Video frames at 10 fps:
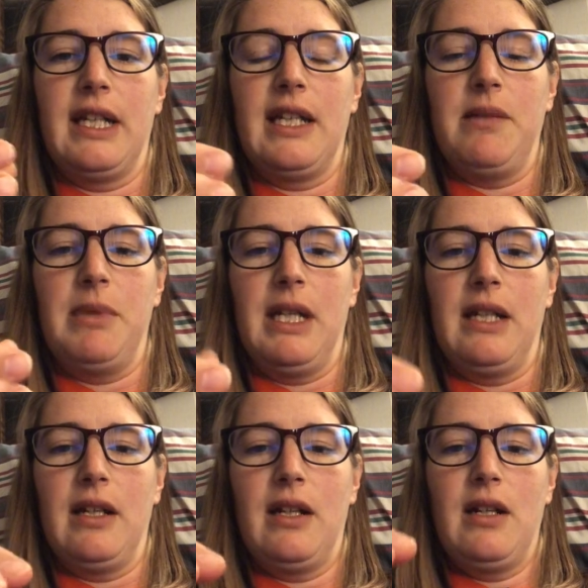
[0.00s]
kidney
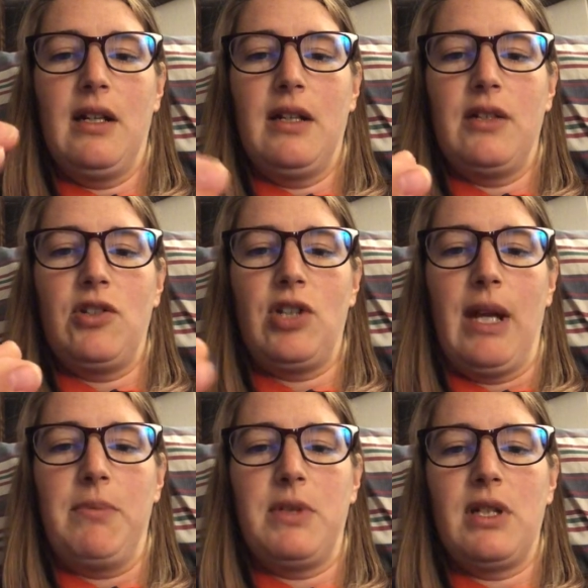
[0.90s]
bean
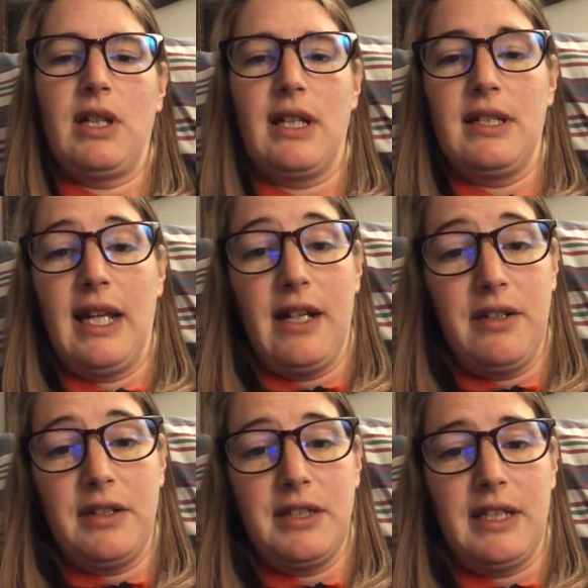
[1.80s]
shaped
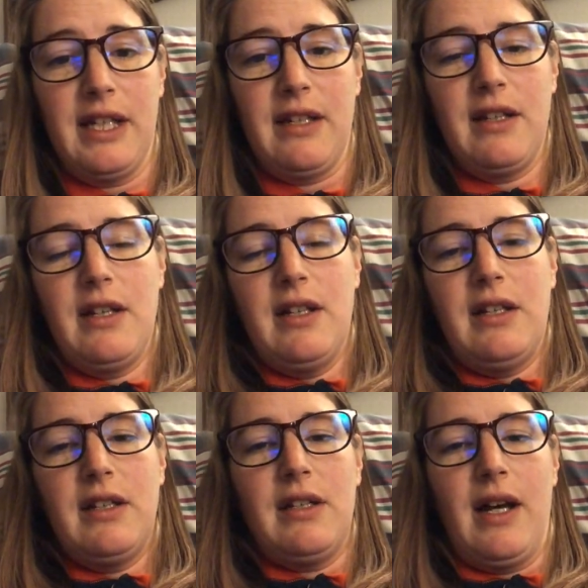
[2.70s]
containers that
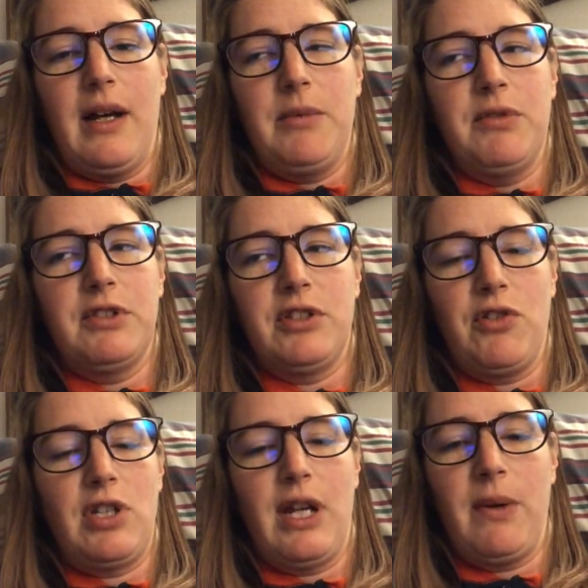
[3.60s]
you
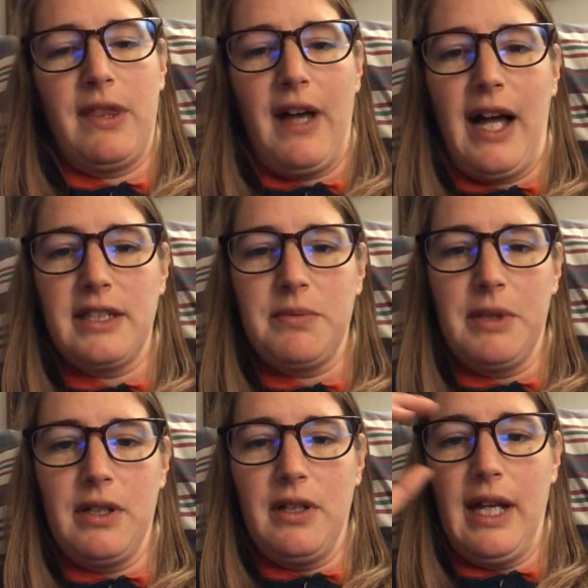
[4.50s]
associate with the
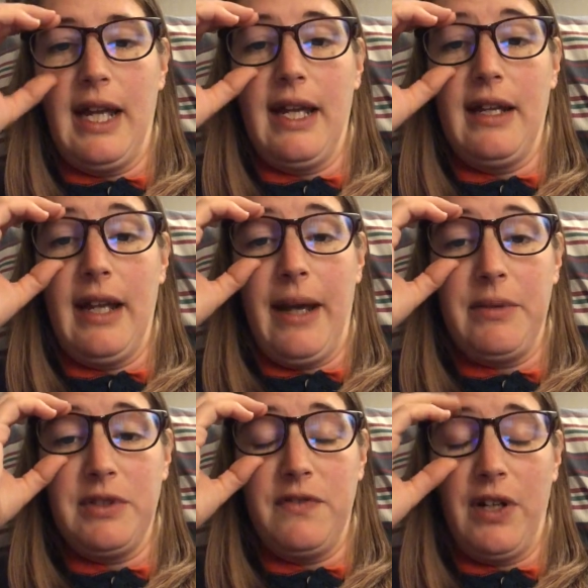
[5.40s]
hospital. And I
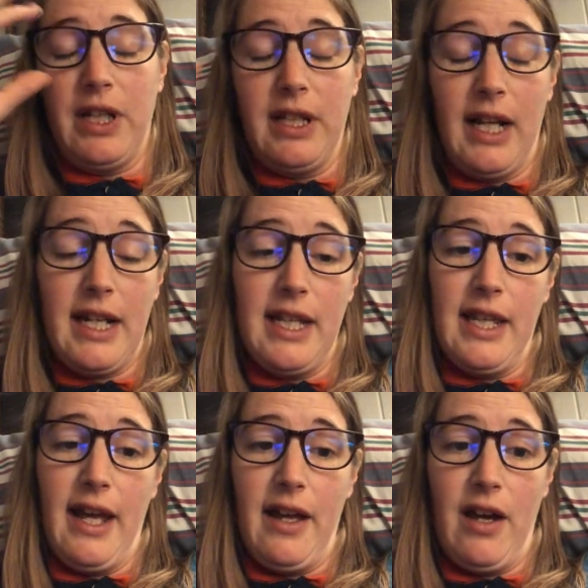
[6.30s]
was very lucky
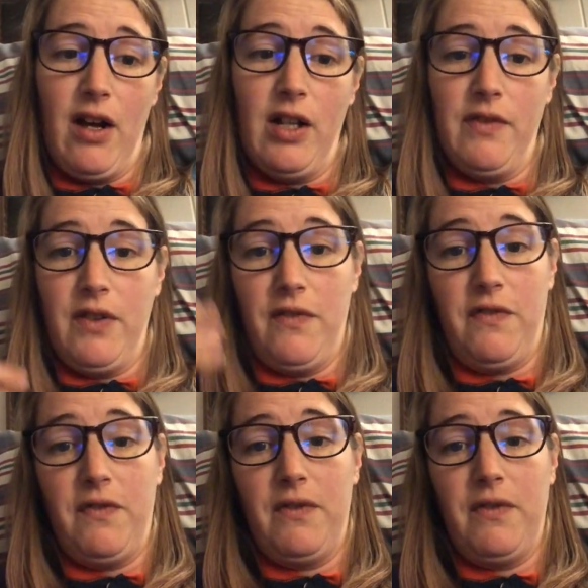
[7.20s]
that all of it,
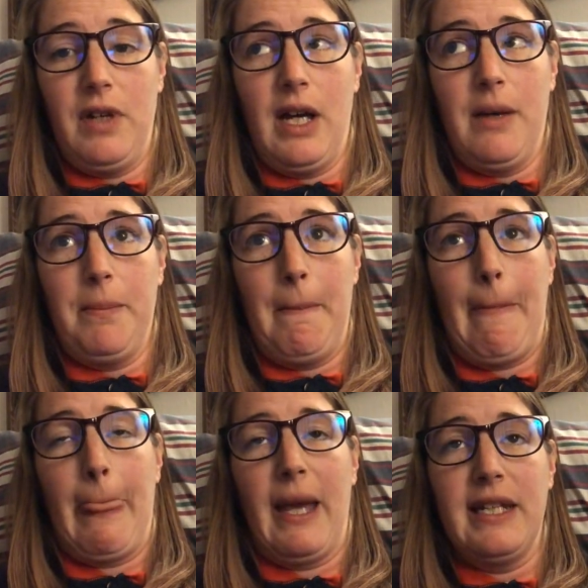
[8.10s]

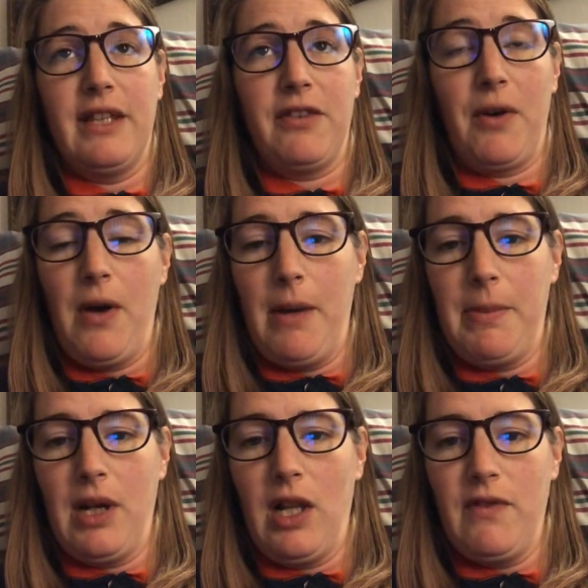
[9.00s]
I did throw
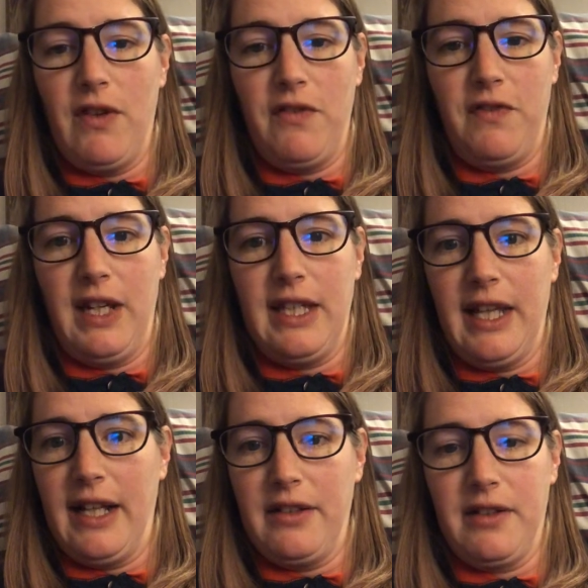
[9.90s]
up, and all of it fit in
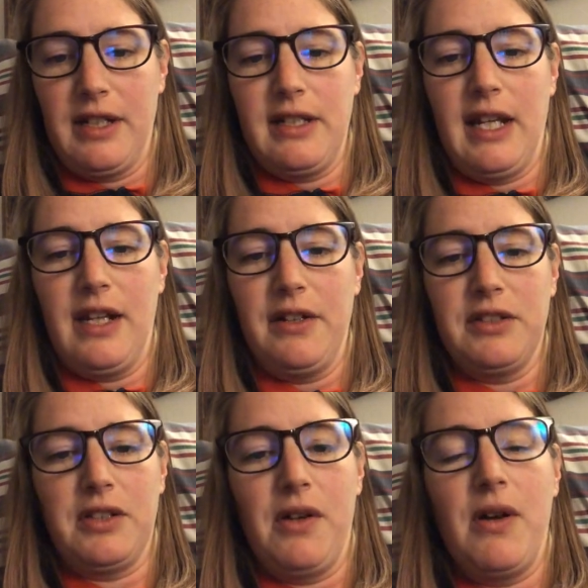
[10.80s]
that little container.
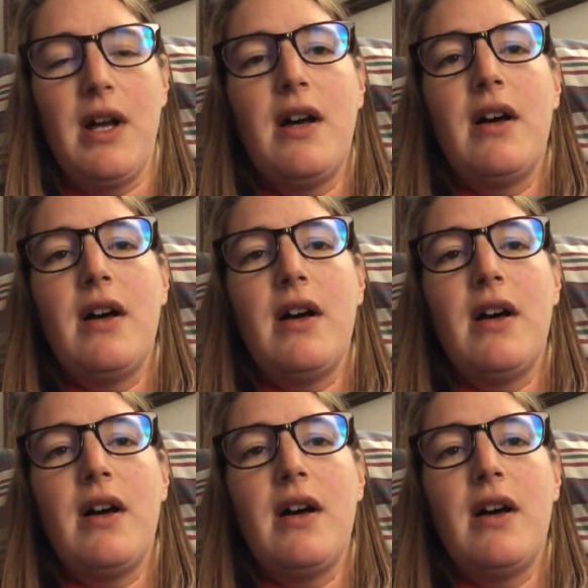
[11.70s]
So